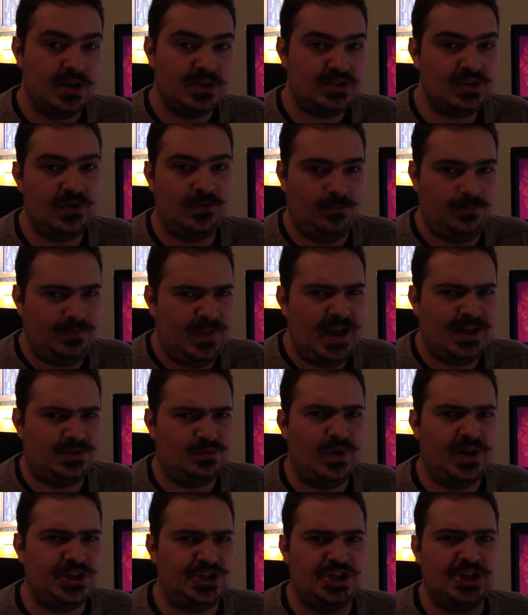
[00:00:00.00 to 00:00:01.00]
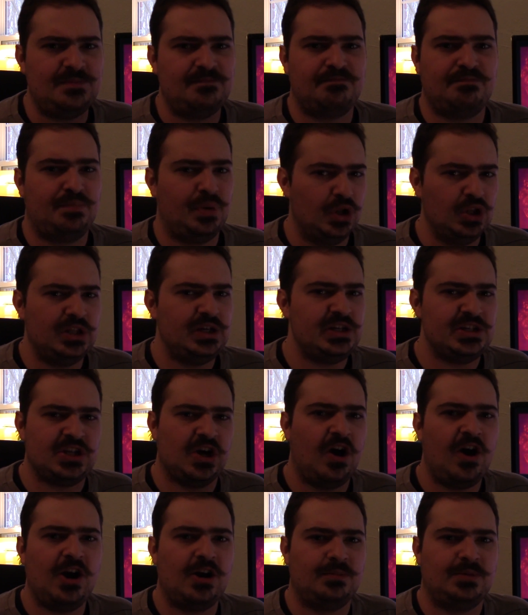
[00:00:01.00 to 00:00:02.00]
so that's why she'd bully
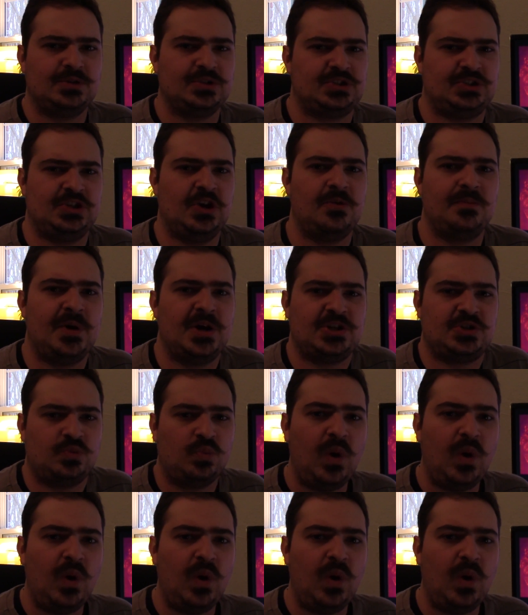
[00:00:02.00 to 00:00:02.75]
Tarble so much